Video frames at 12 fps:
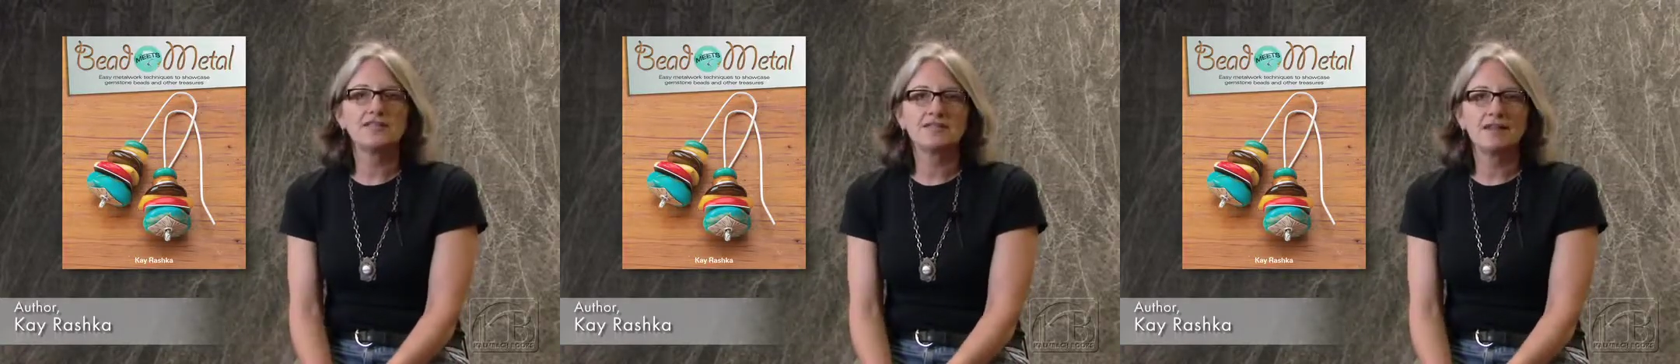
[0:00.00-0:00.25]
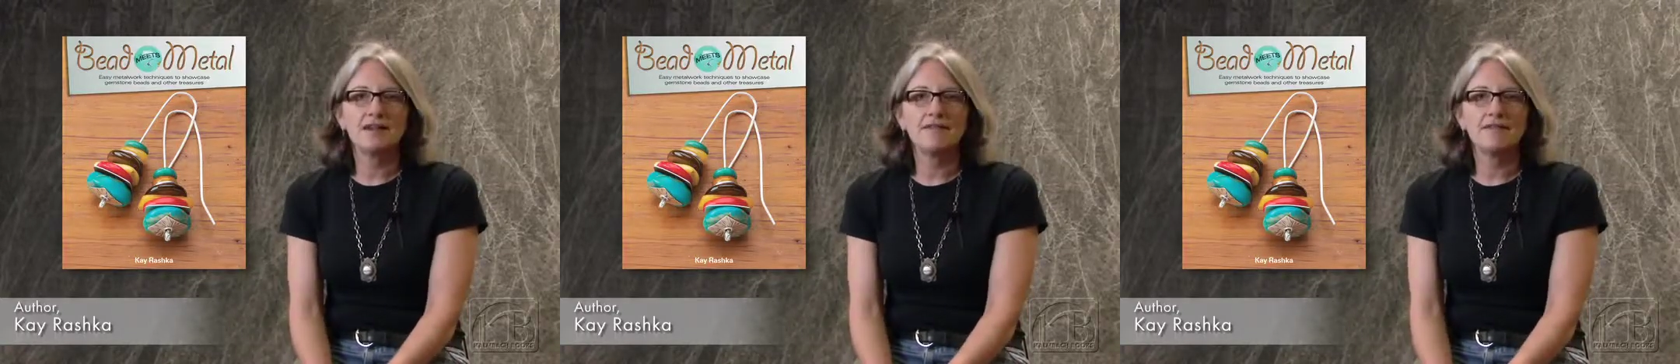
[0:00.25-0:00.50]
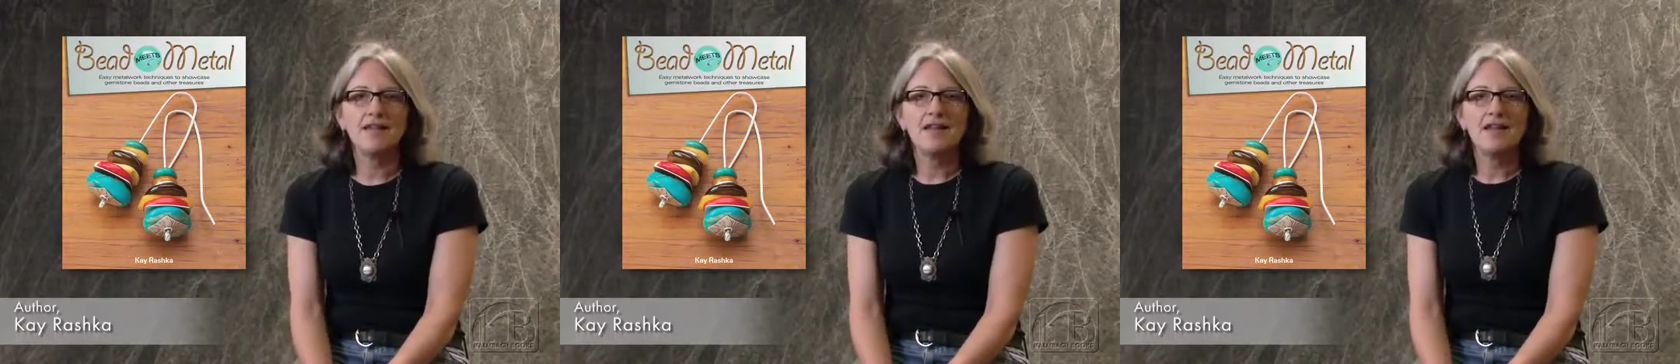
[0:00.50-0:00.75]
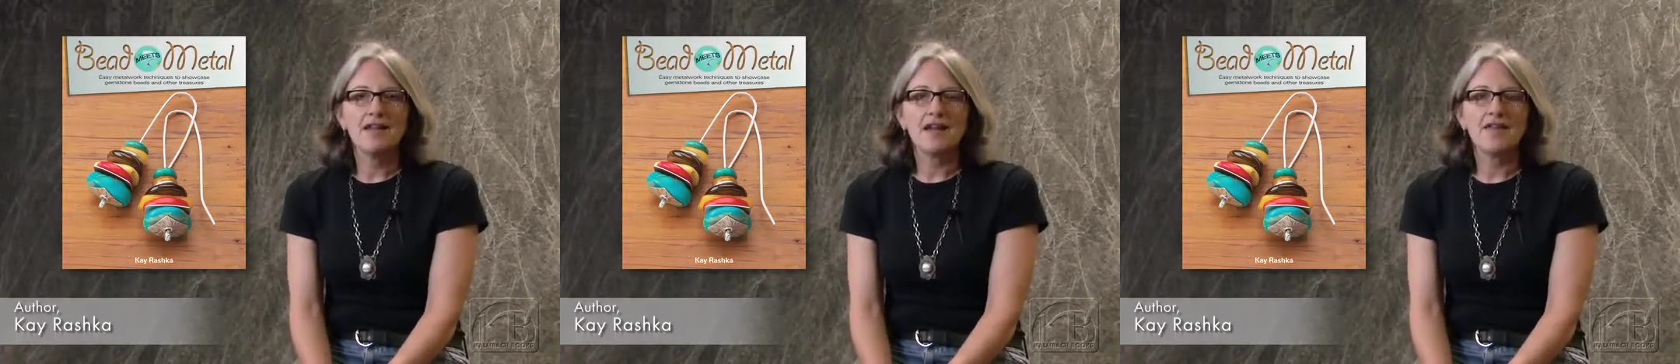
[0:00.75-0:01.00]

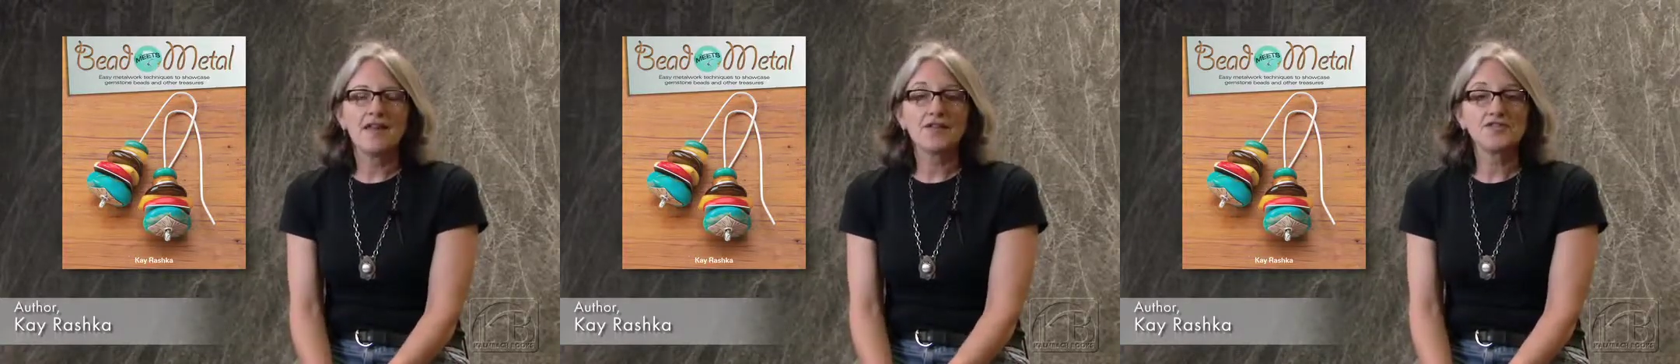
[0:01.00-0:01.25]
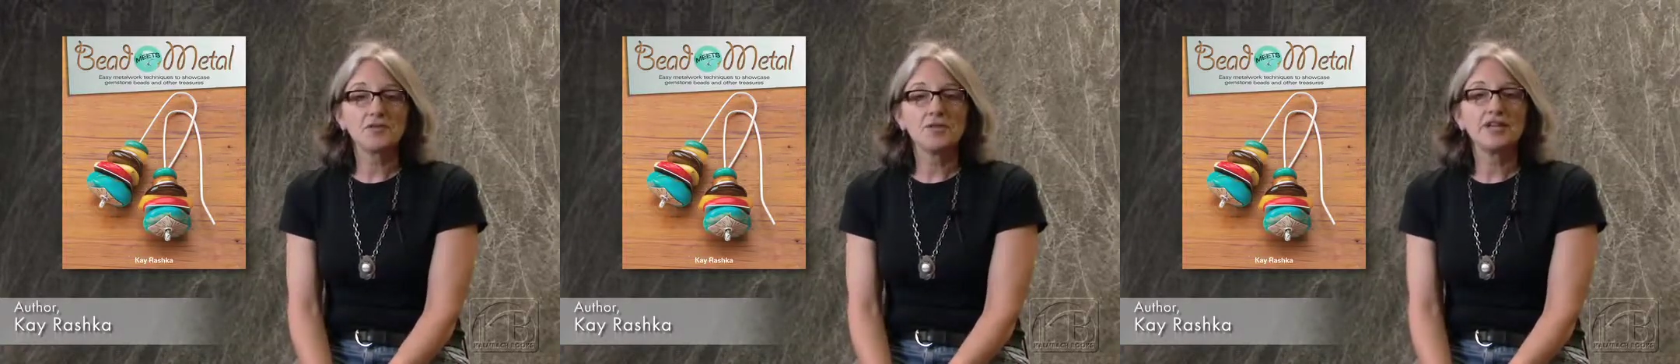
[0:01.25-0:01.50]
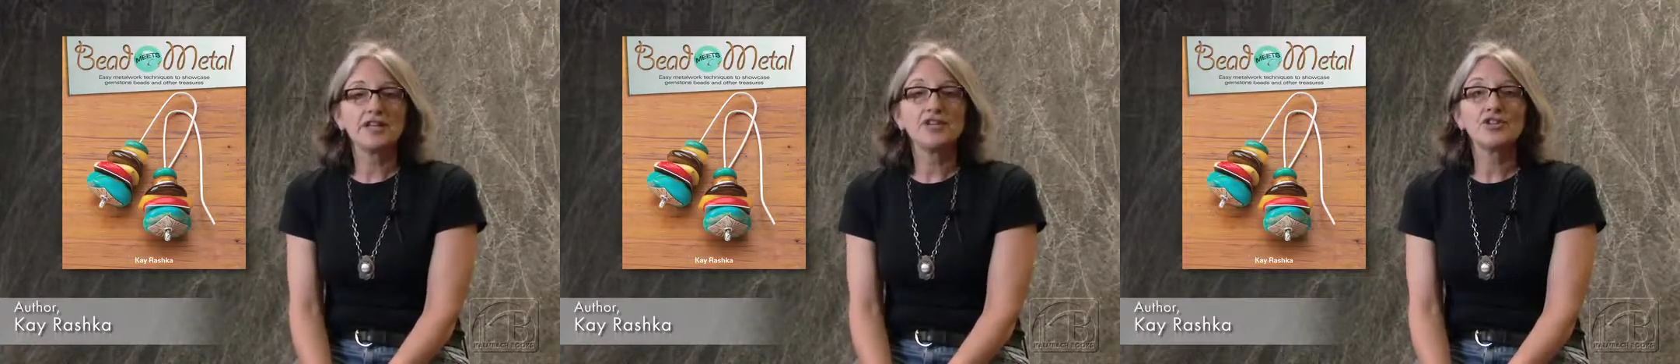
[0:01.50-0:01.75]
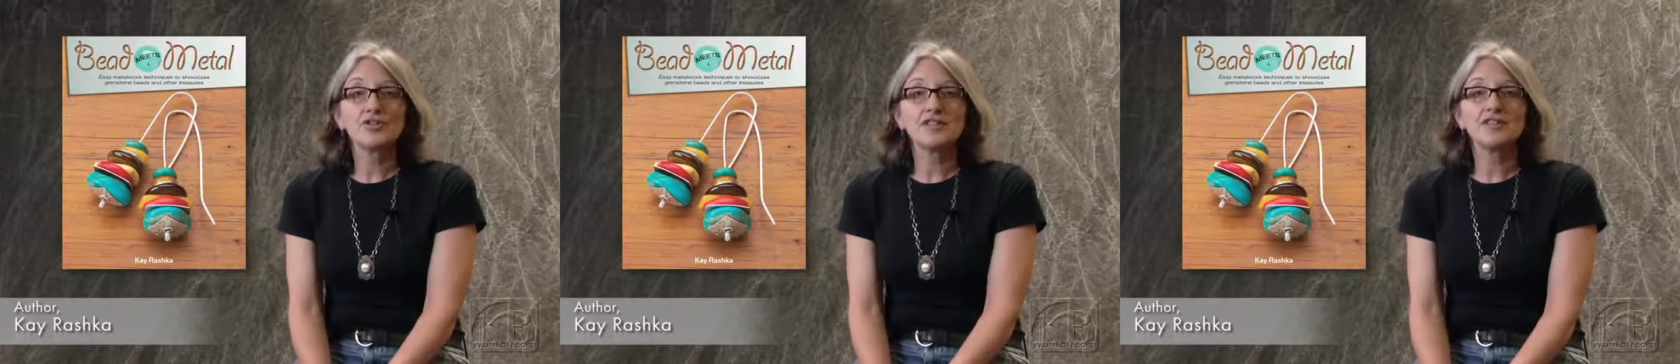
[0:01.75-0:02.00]
I think there's a real
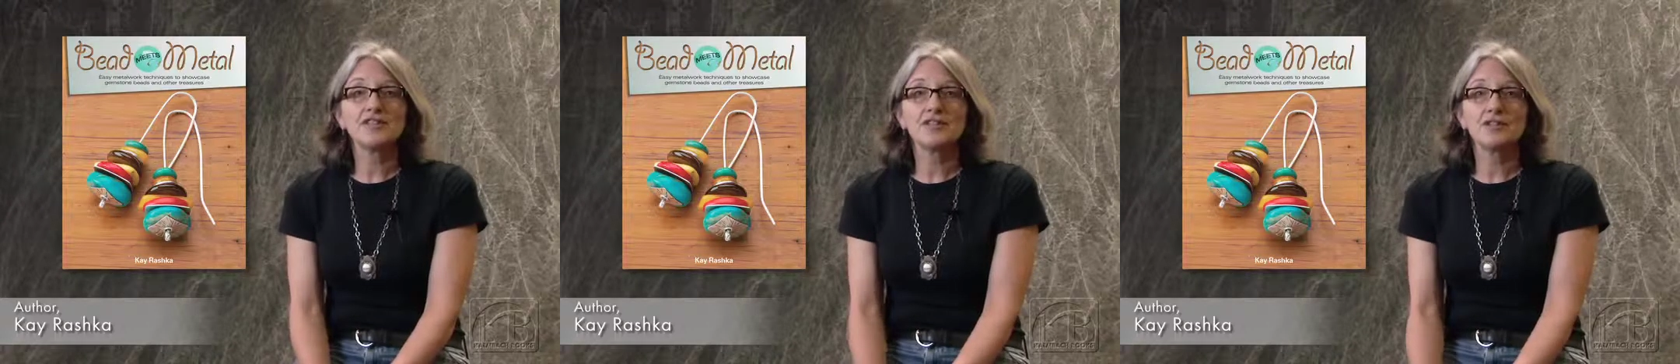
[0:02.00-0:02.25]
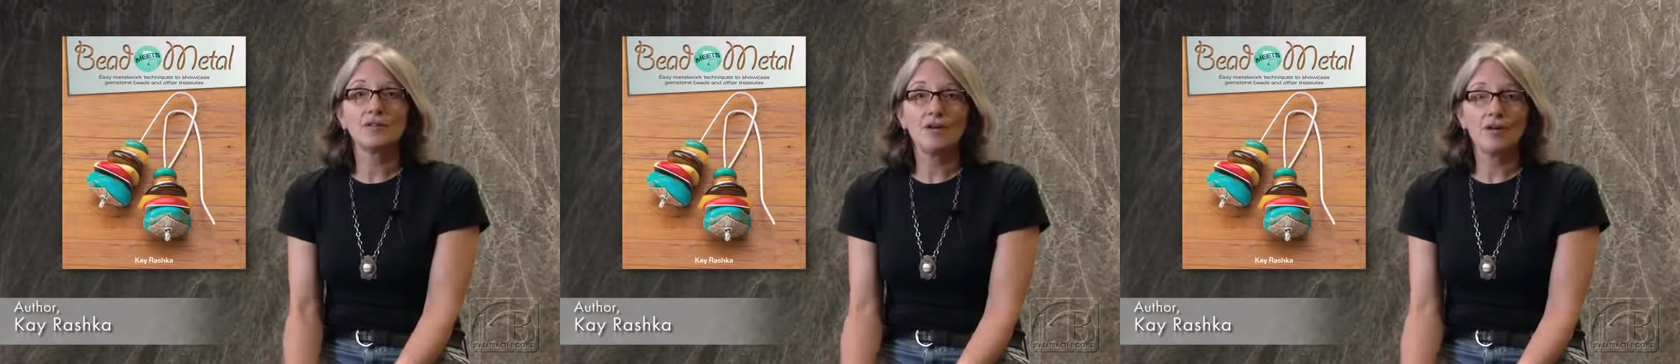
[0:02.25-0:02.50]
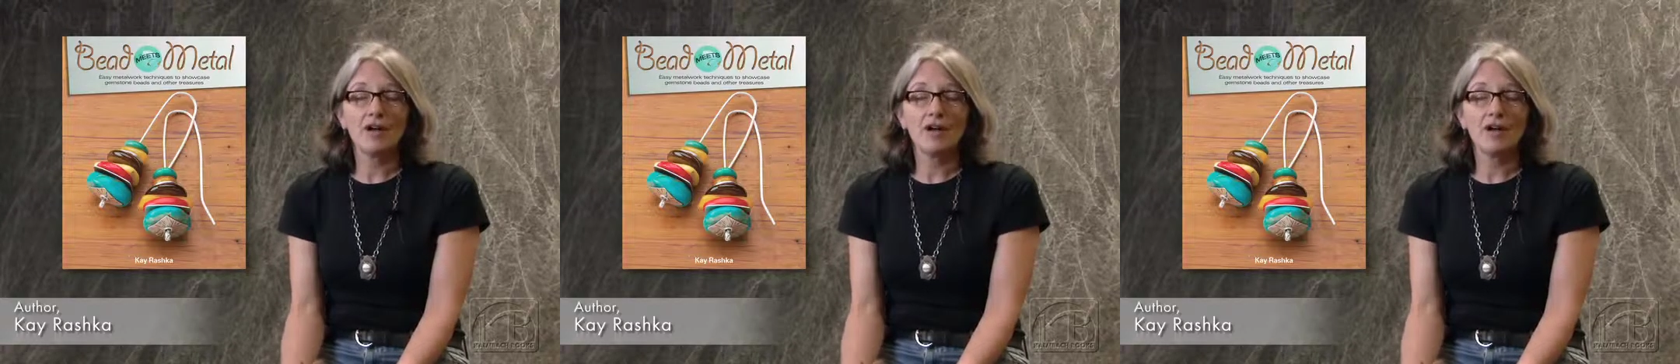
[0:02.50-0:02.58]
interest in